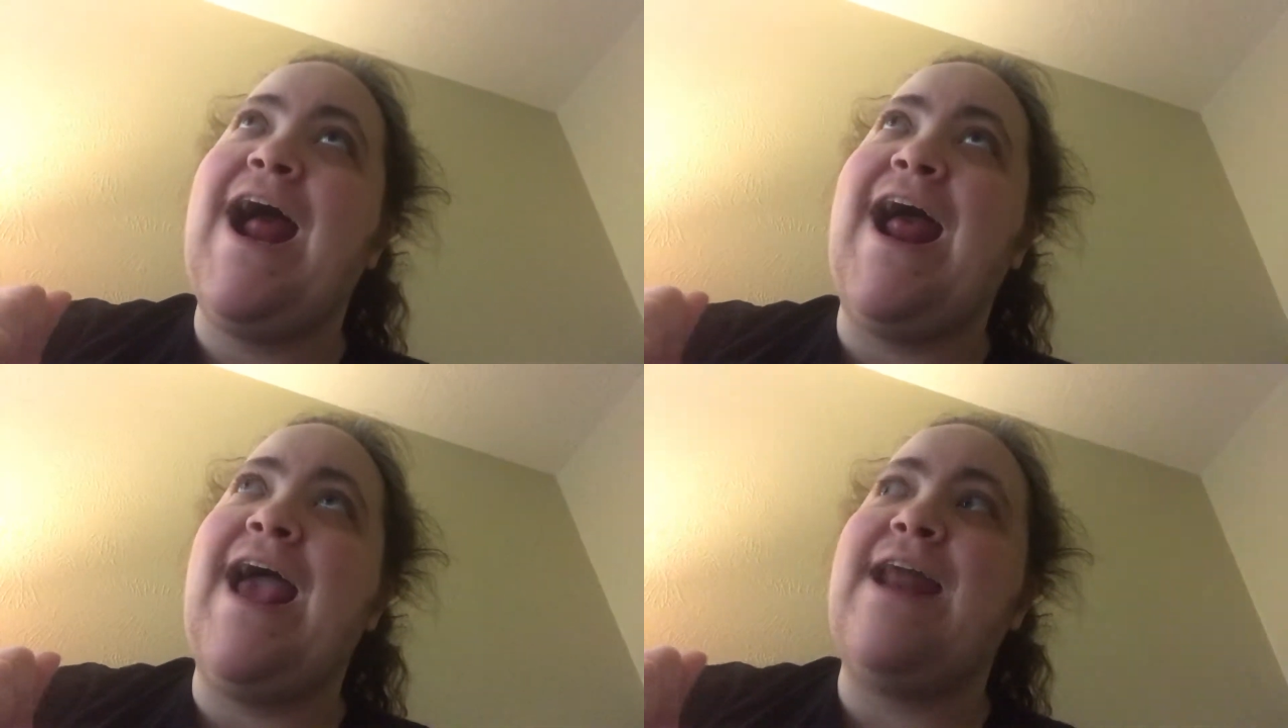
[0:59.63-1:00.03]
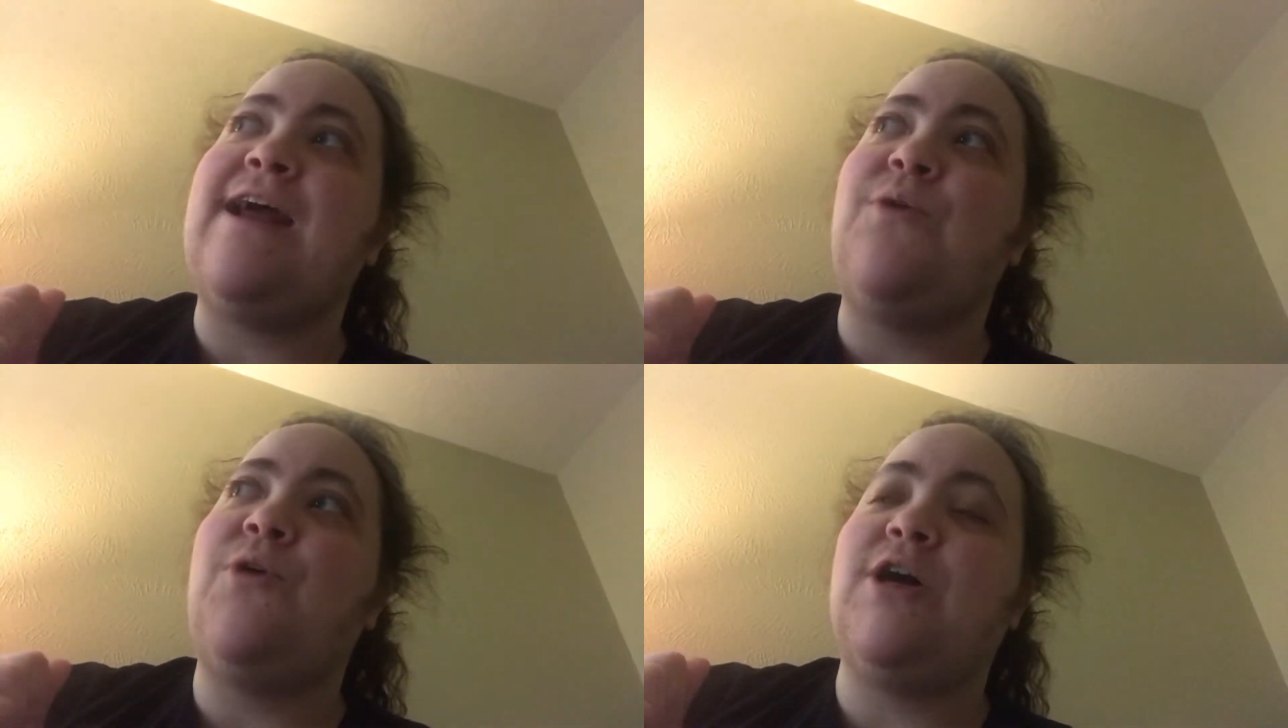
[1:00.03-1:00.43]
and
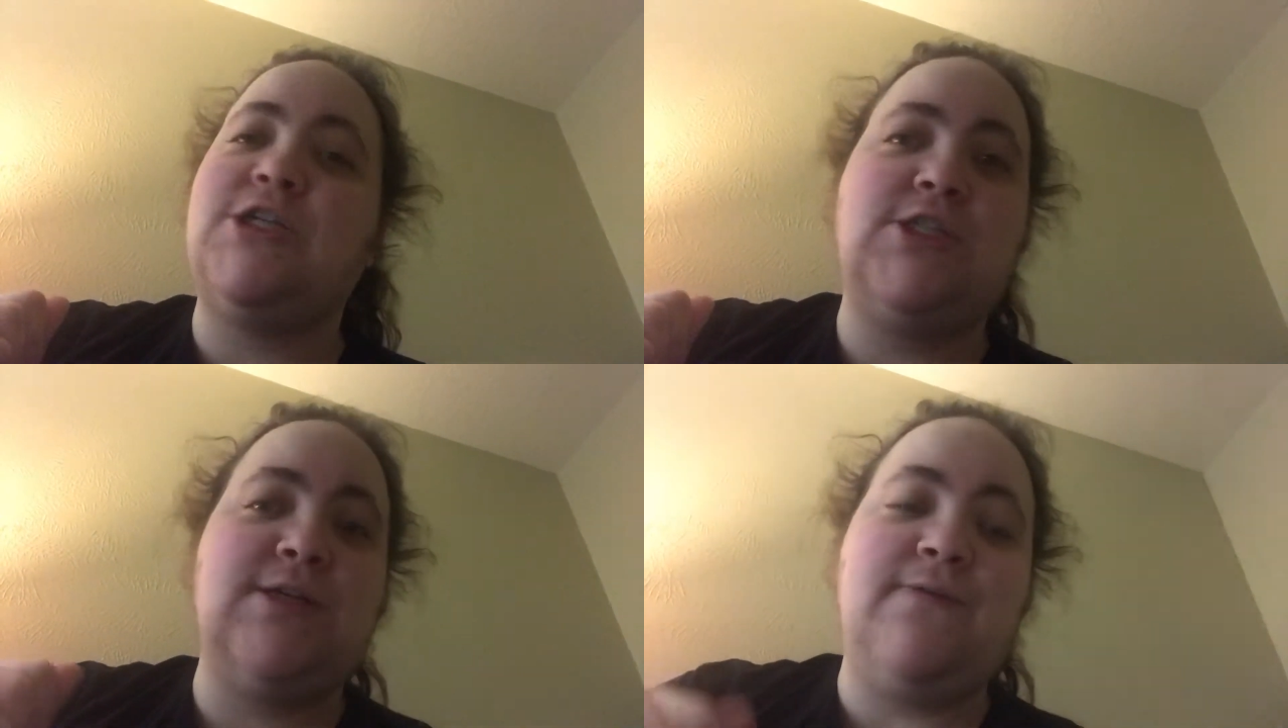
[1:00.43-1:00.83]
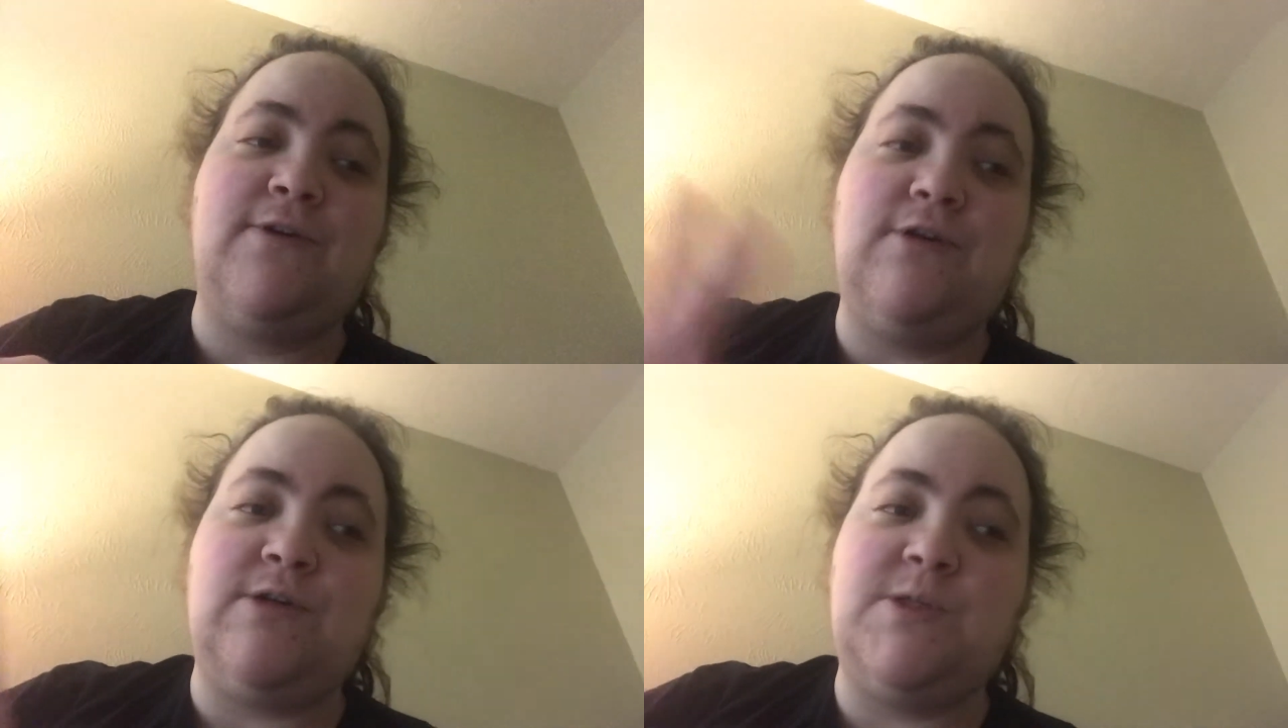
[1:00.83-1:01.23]
I watched it
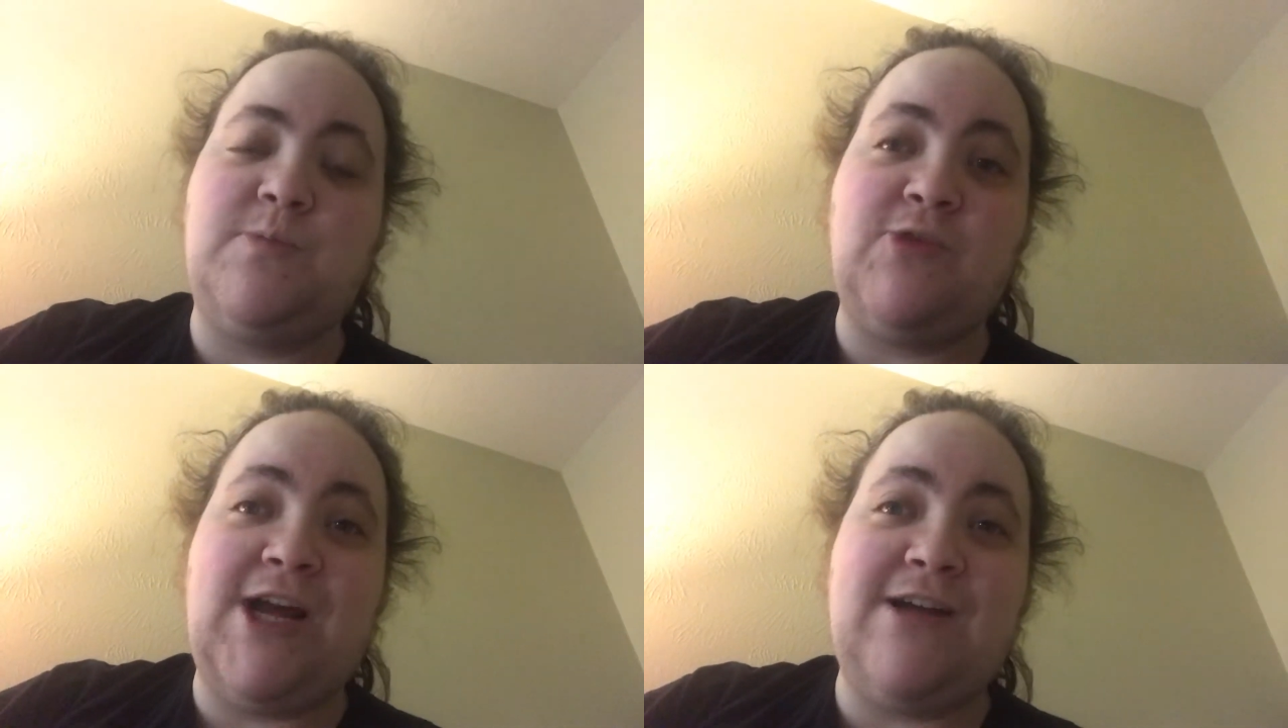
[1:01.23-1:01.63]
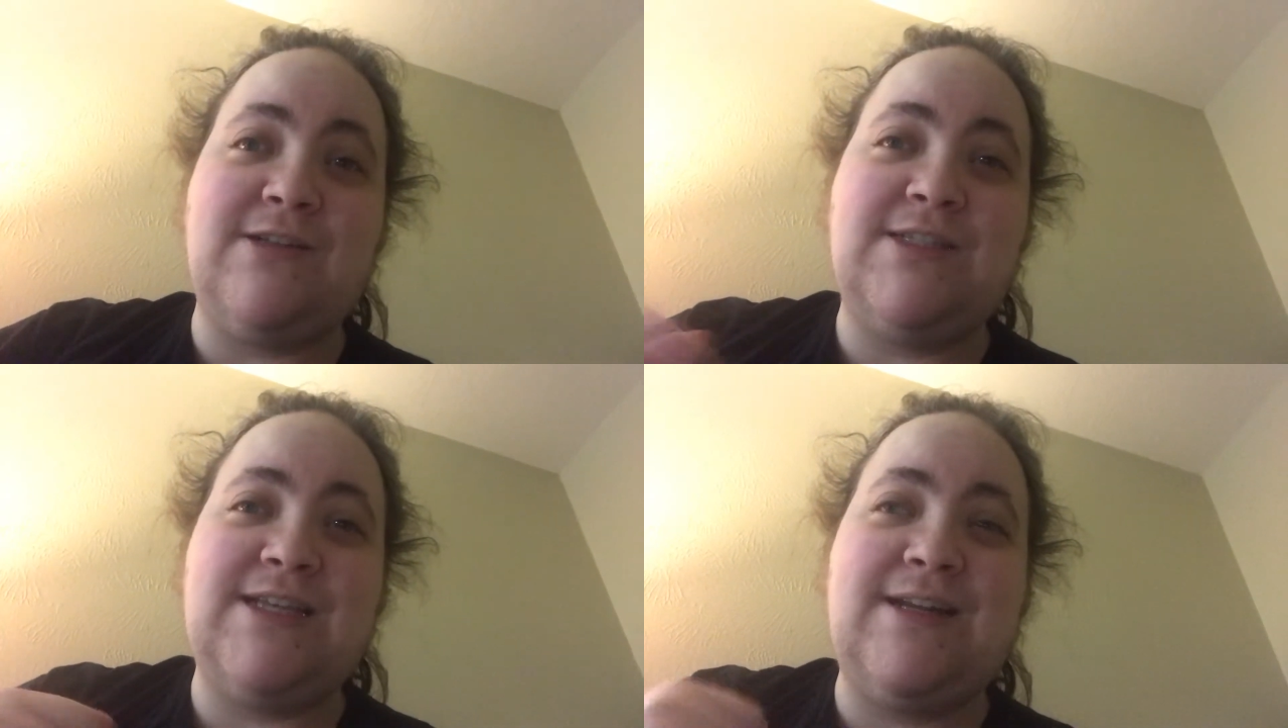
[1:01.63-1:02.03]
for Cole
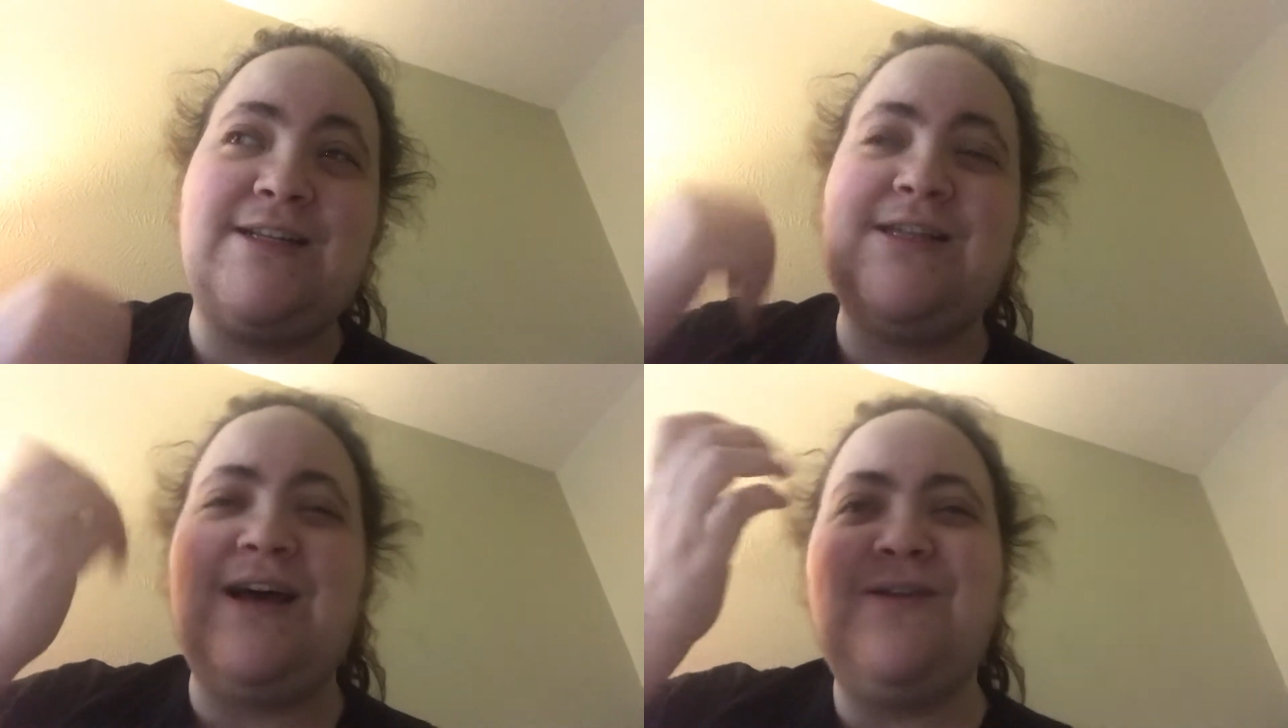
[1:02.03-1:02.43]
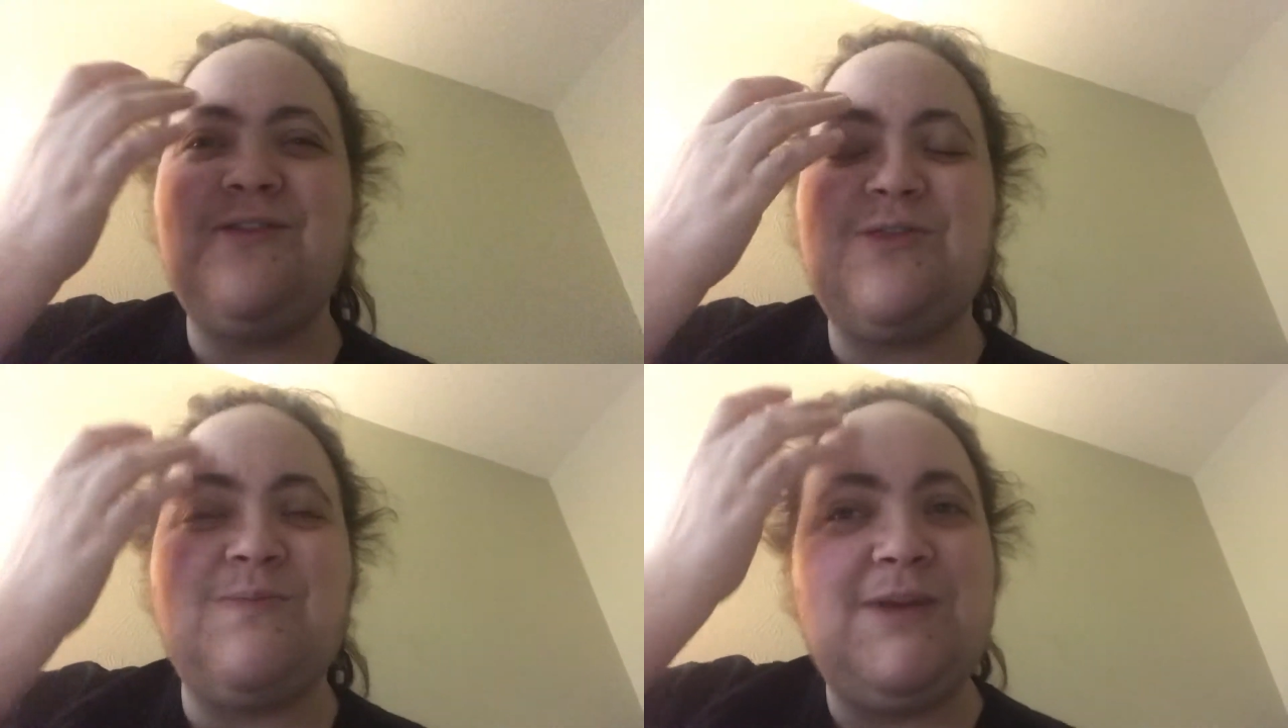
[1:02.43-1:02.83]
Sprouse, and it's not.
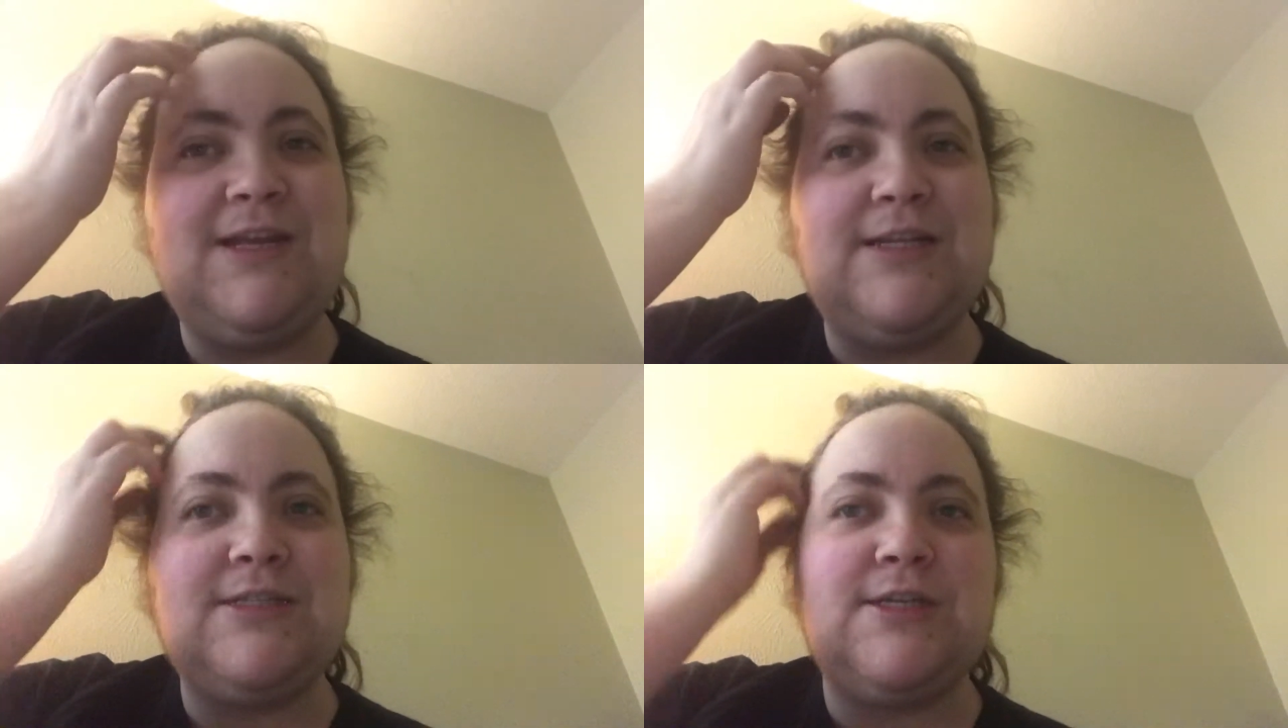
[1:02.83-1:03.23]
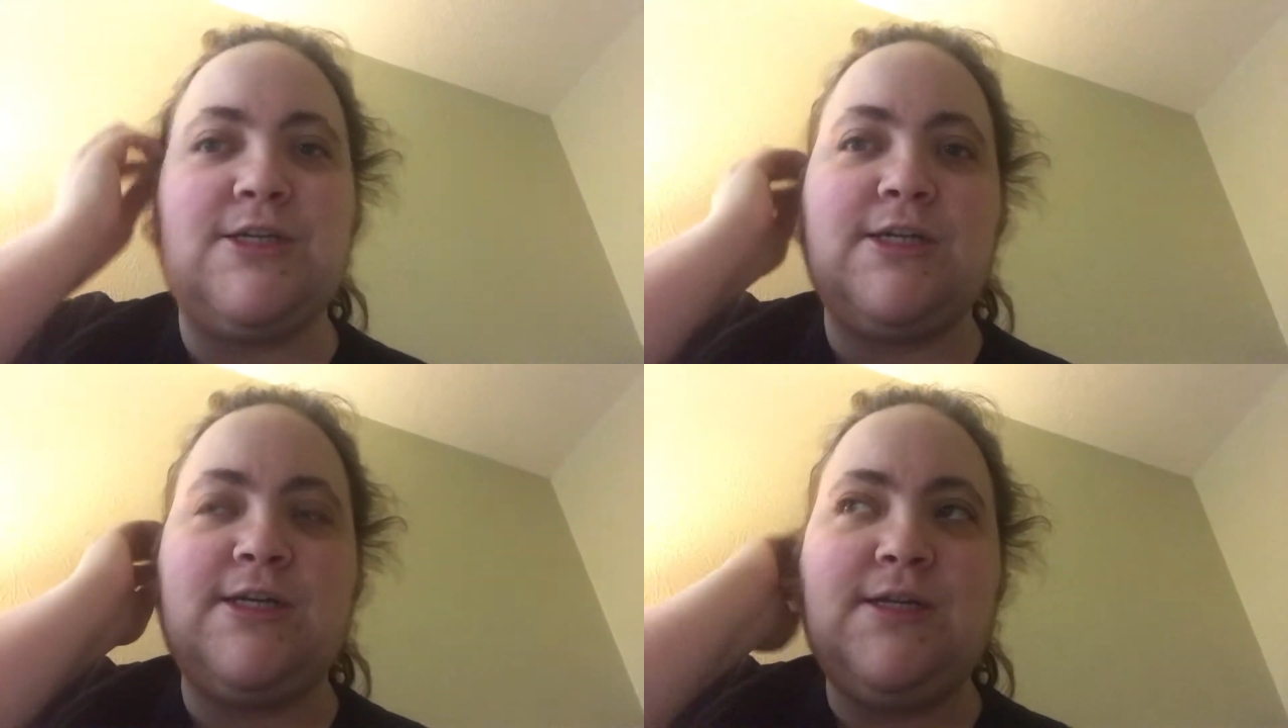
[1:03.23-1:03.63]
I mean, it's
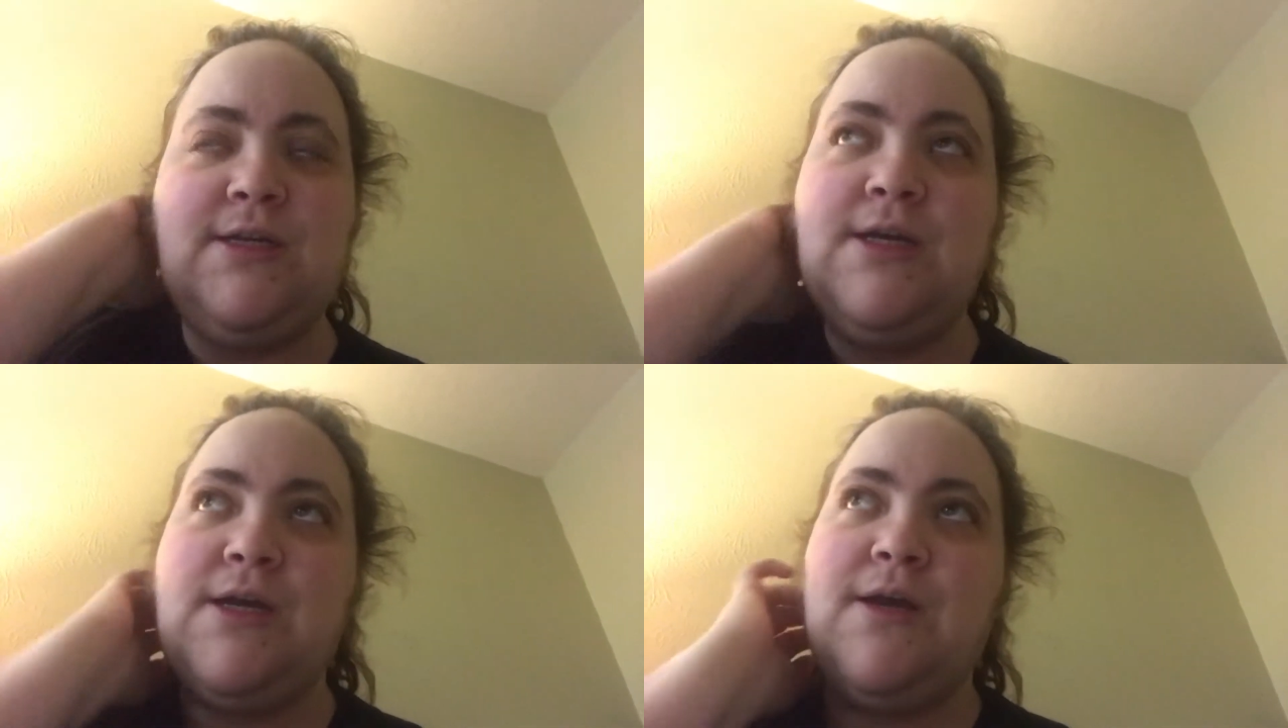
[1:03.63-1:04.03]
good,